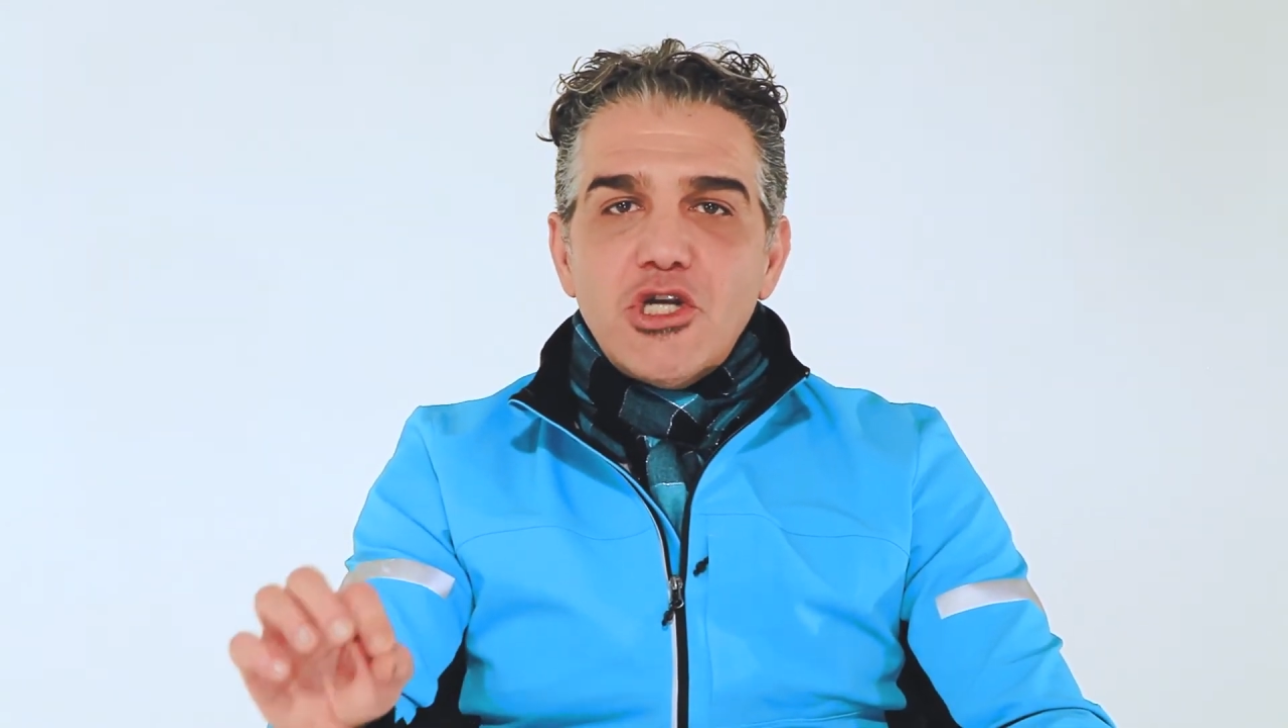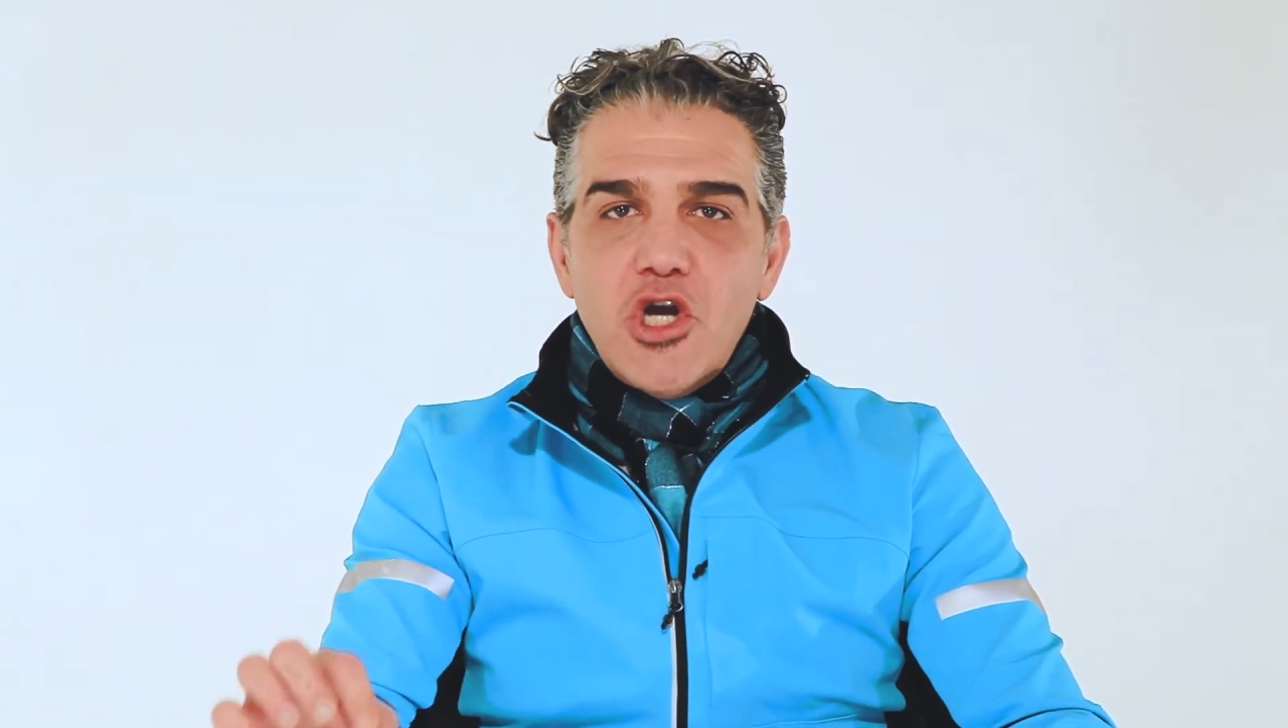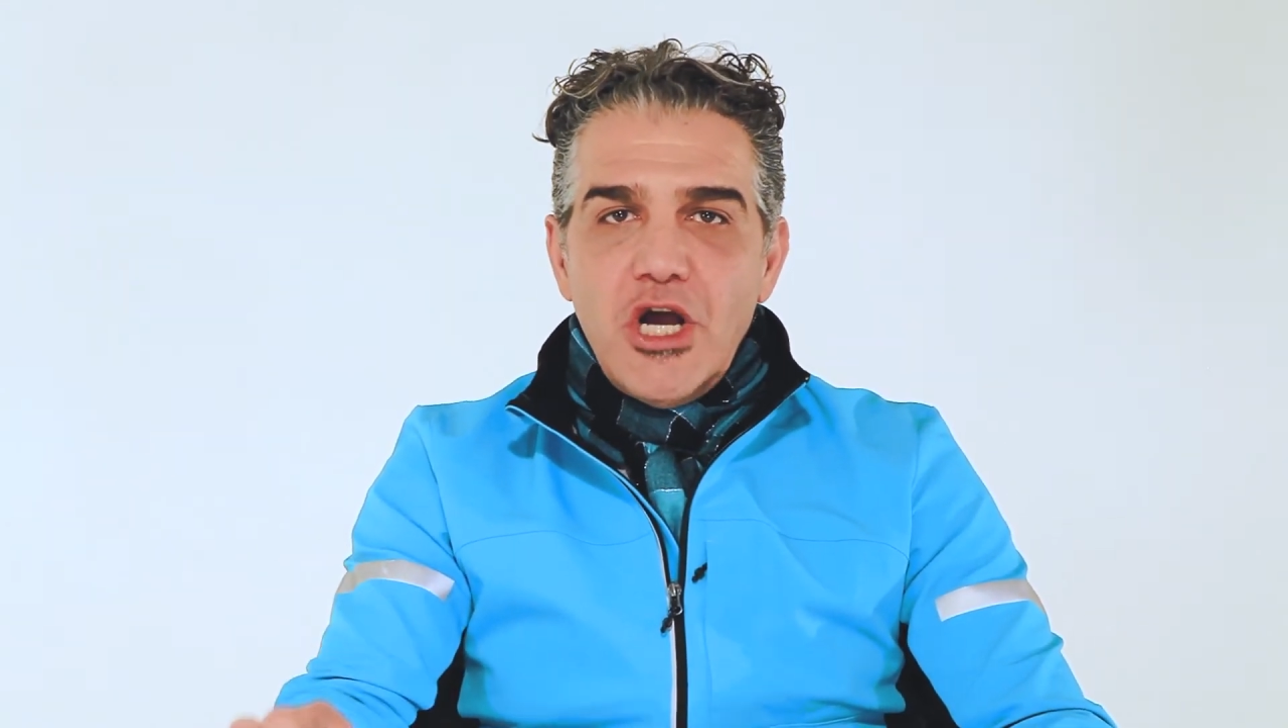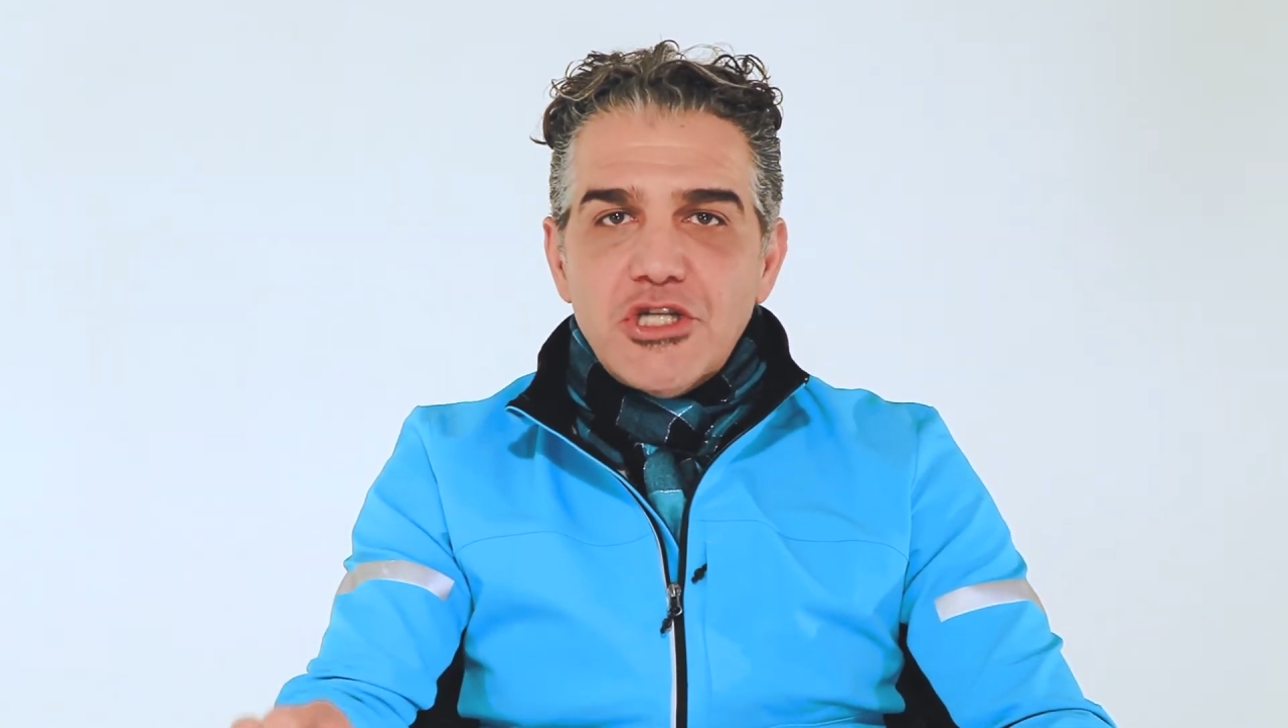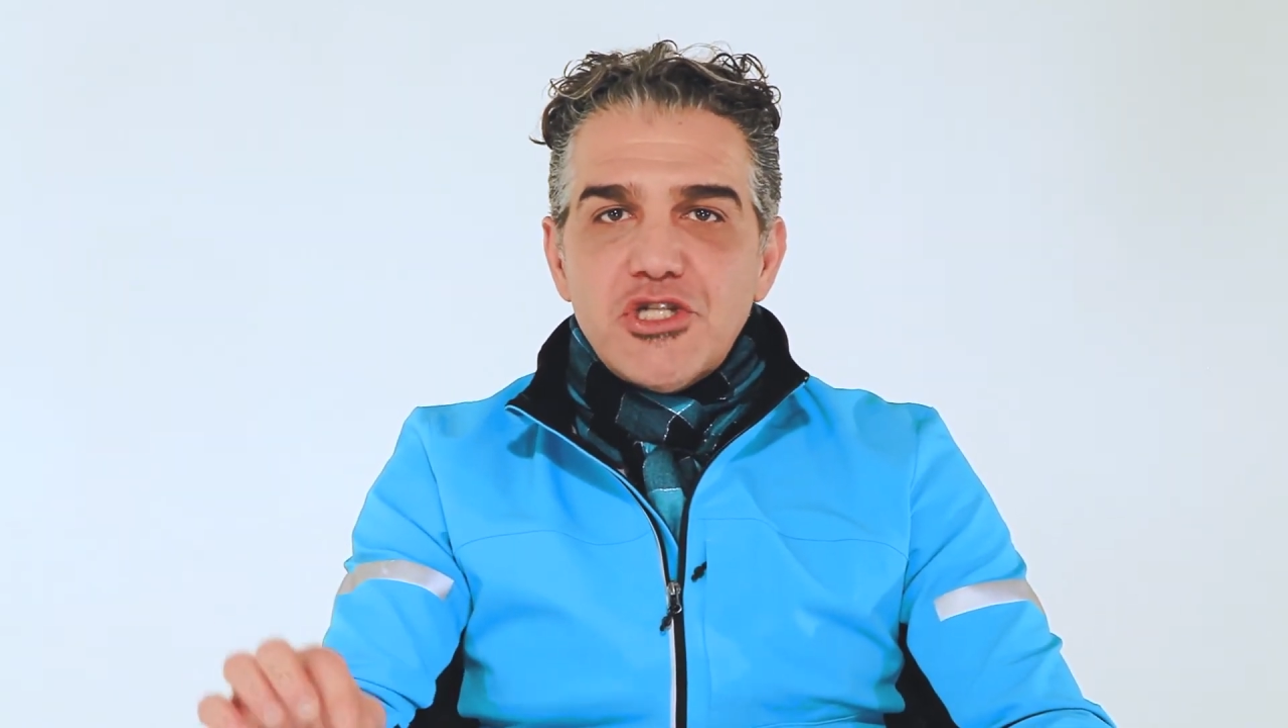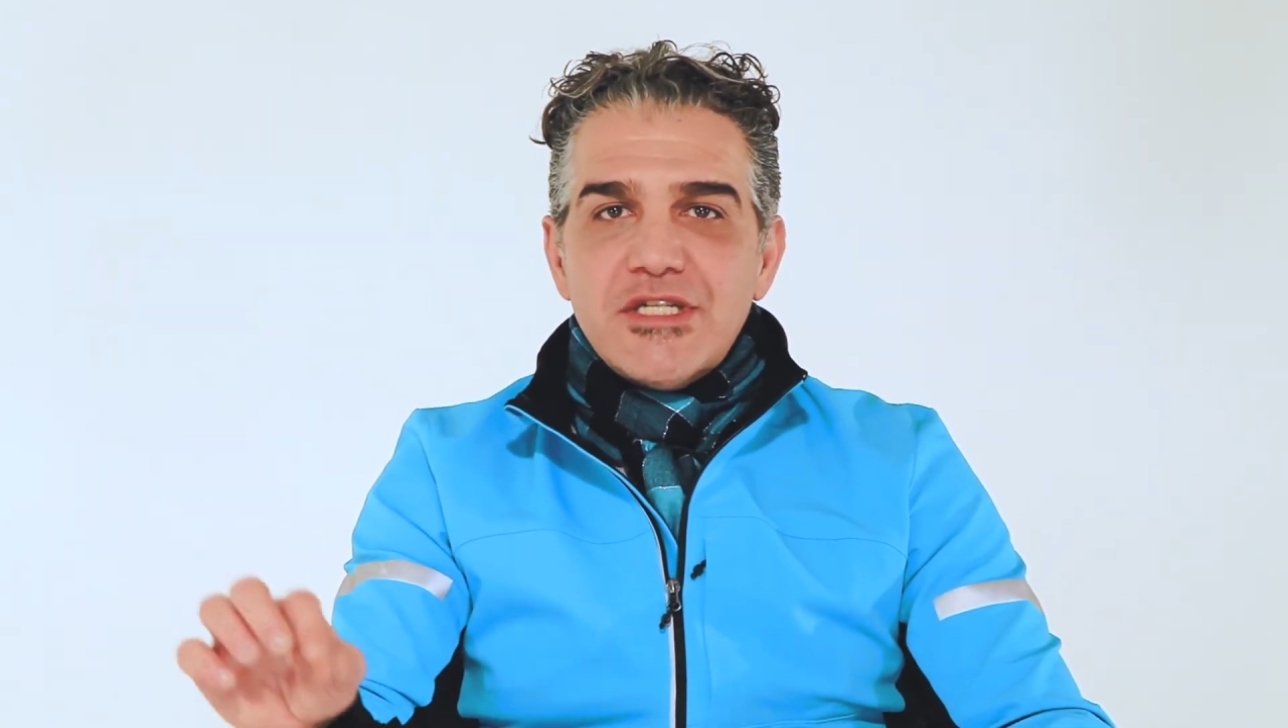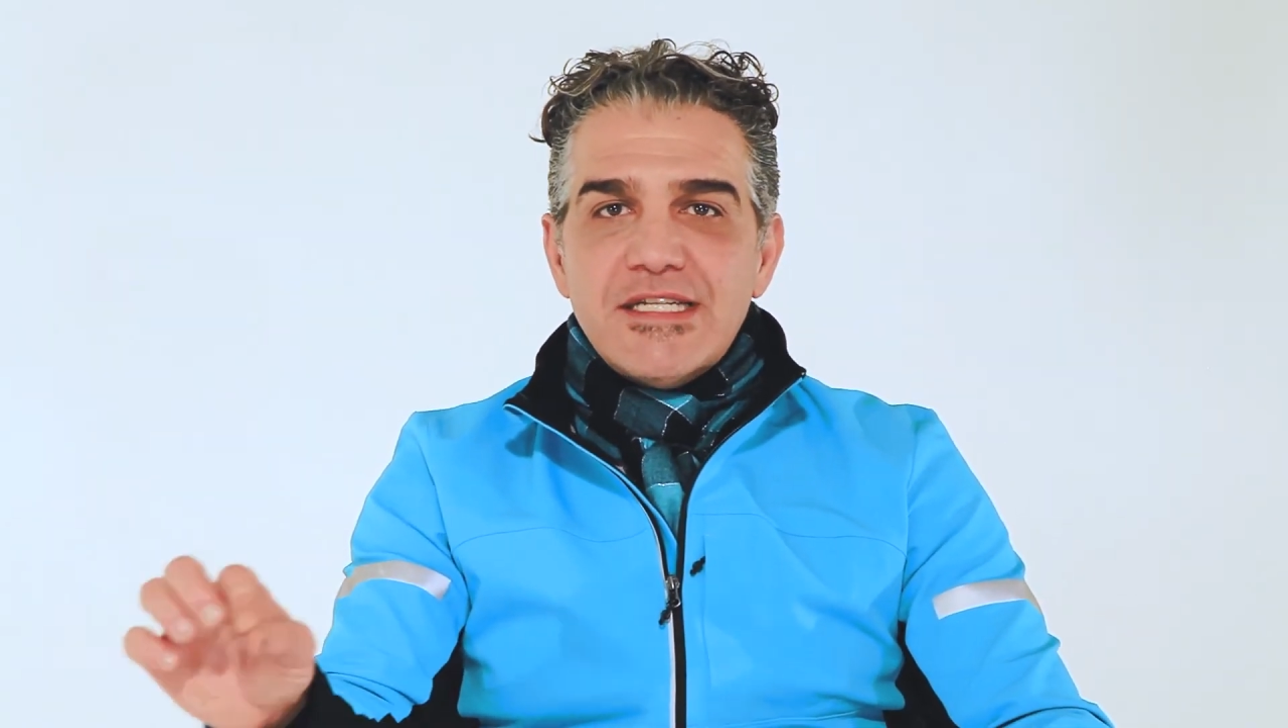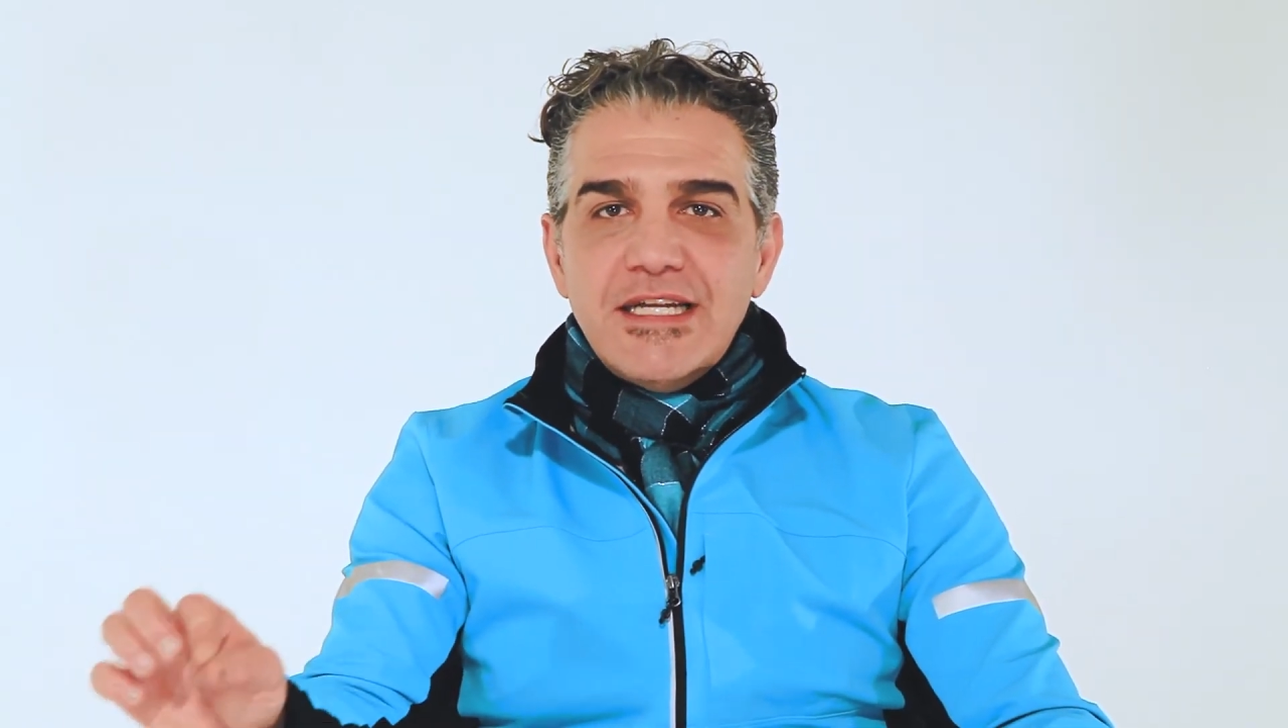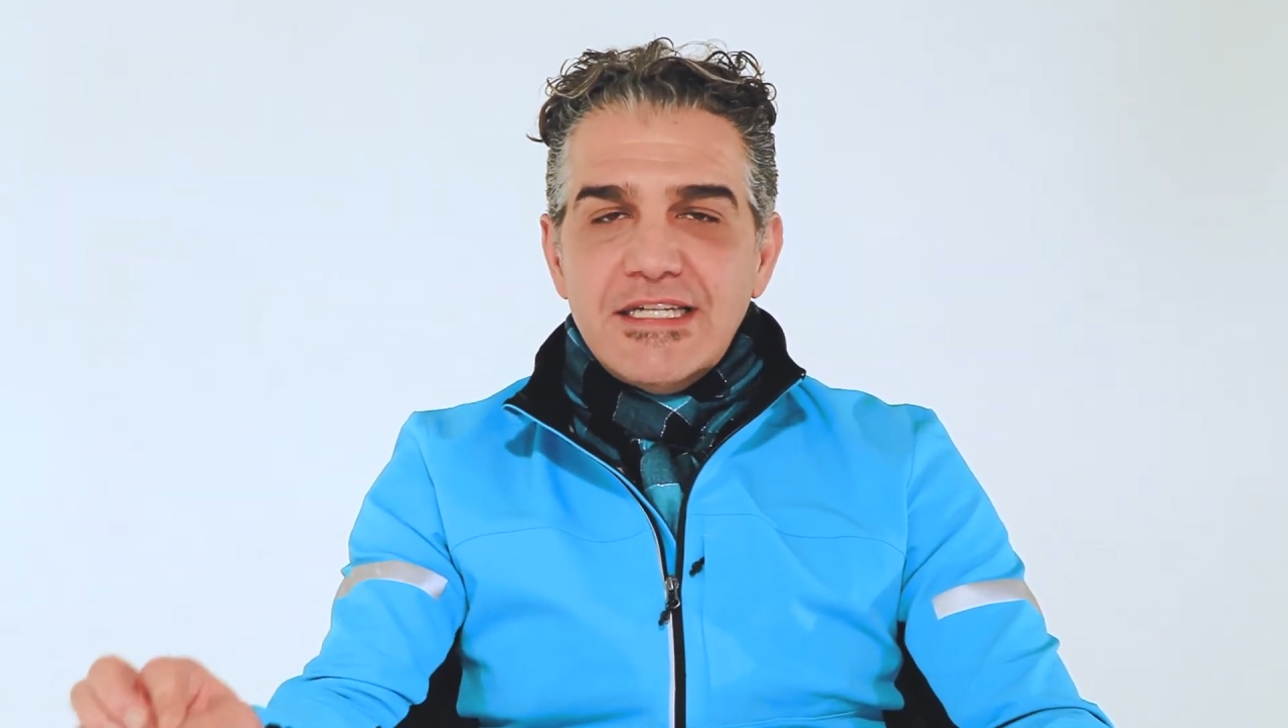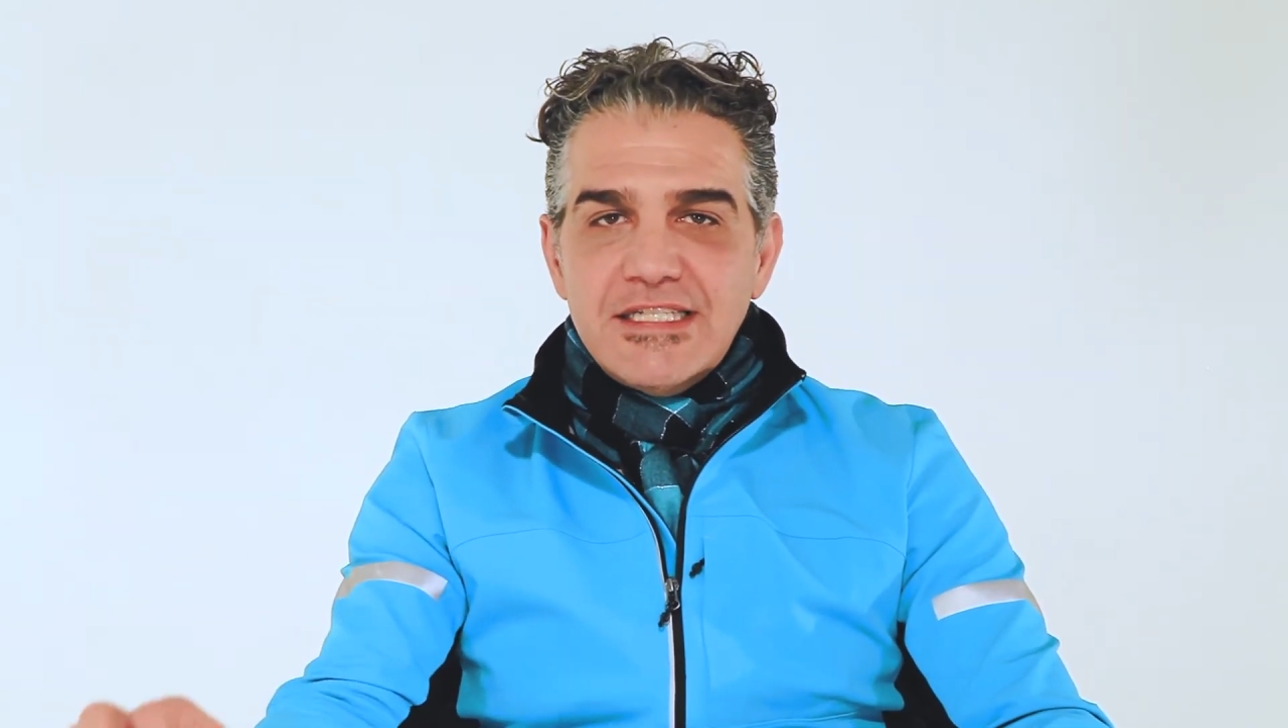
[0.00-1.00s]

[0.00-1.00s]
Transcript: conscious